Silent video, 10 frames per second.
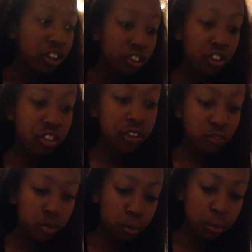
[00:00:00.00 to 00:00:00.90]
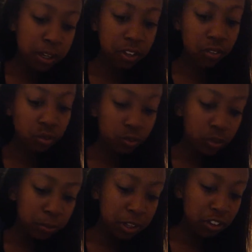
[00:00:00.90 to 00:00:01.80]
You just have 2 minutes
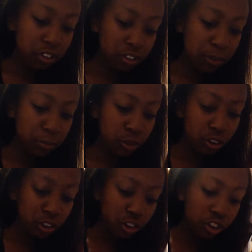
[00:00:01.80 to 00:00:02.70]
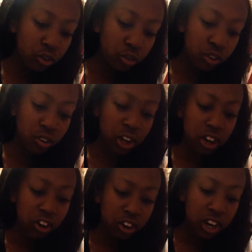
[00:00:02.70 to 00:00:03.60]
from each time you can go to your
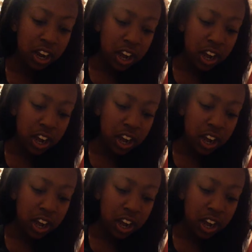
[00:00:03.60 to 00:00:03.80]
locker.